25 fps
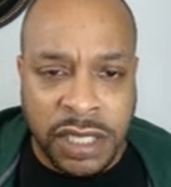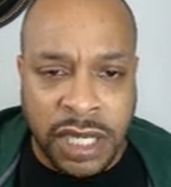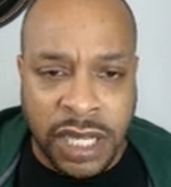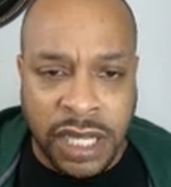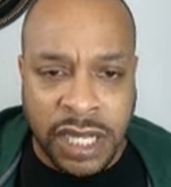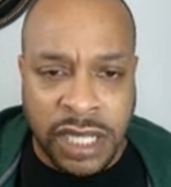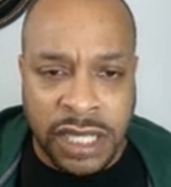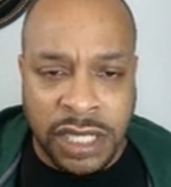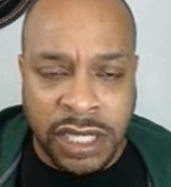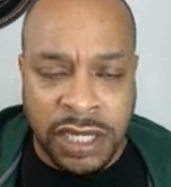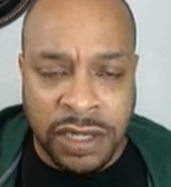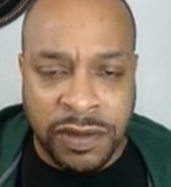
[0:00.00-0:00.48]

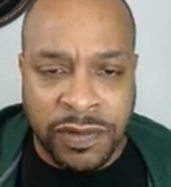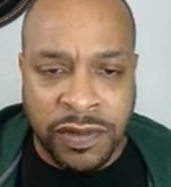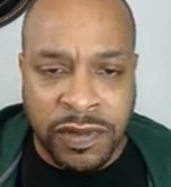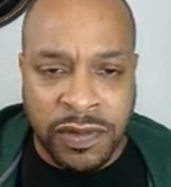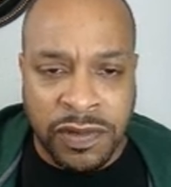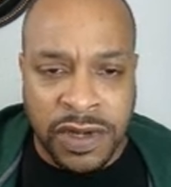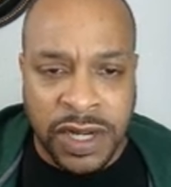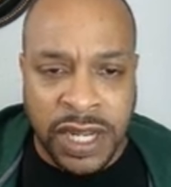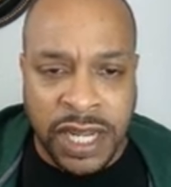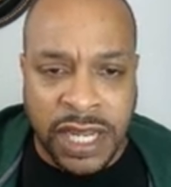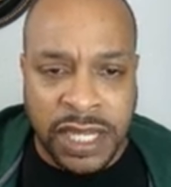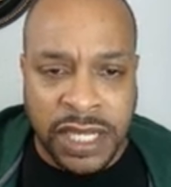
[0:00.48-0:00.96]
I hover
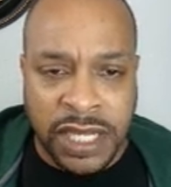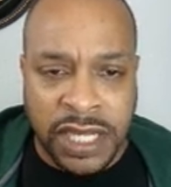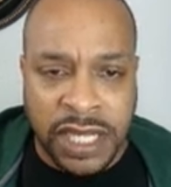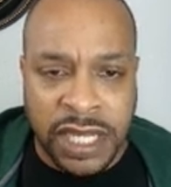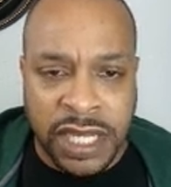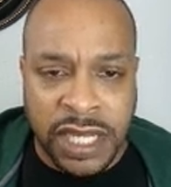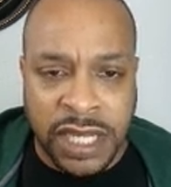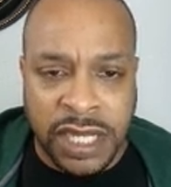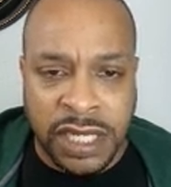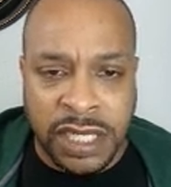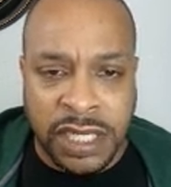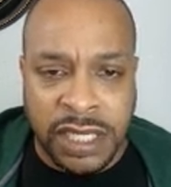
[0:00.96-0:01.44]
over the
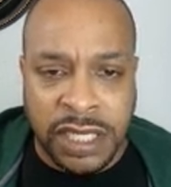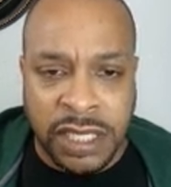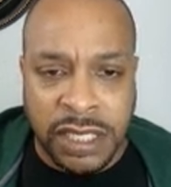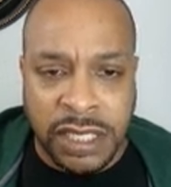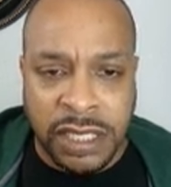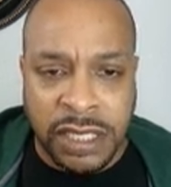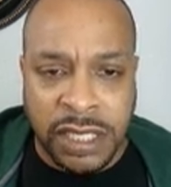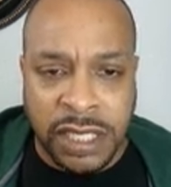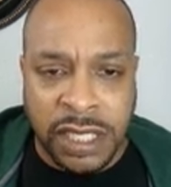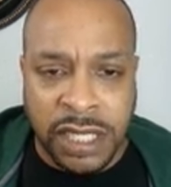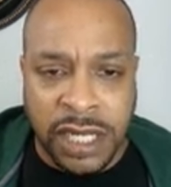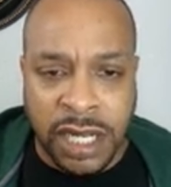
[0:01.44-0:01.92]

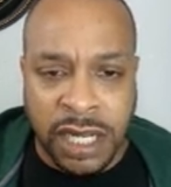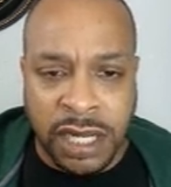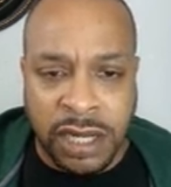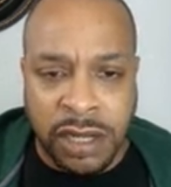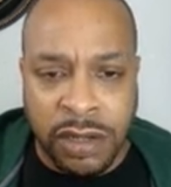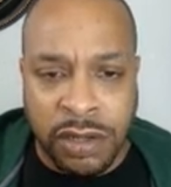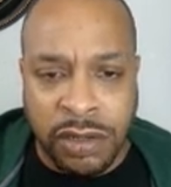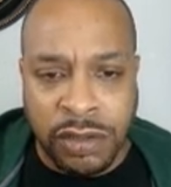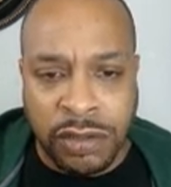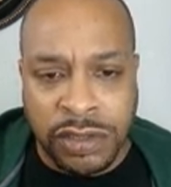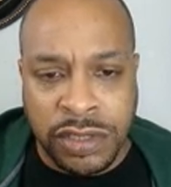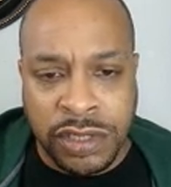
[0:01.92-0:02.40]
icon, and I
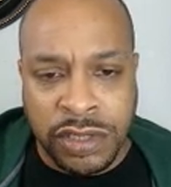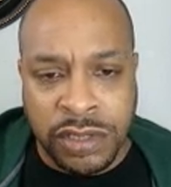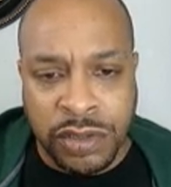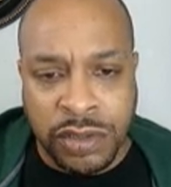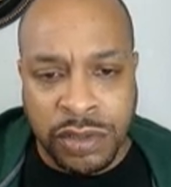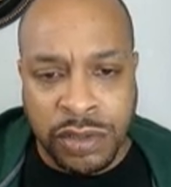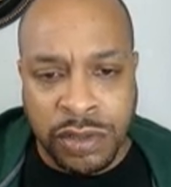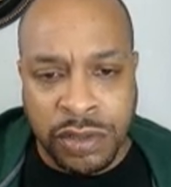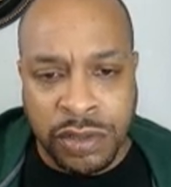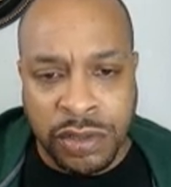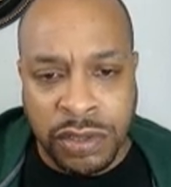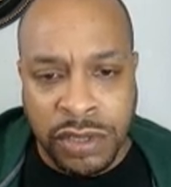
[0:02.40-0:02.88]
go
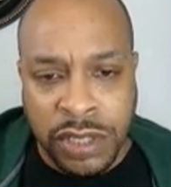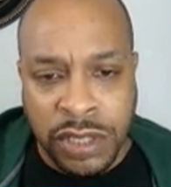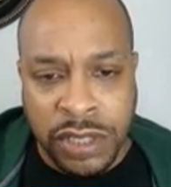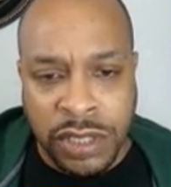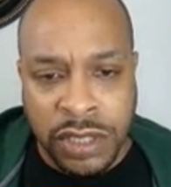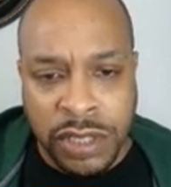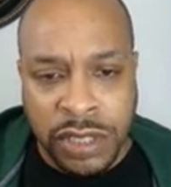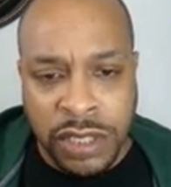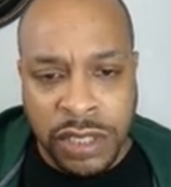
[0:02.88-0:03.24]
to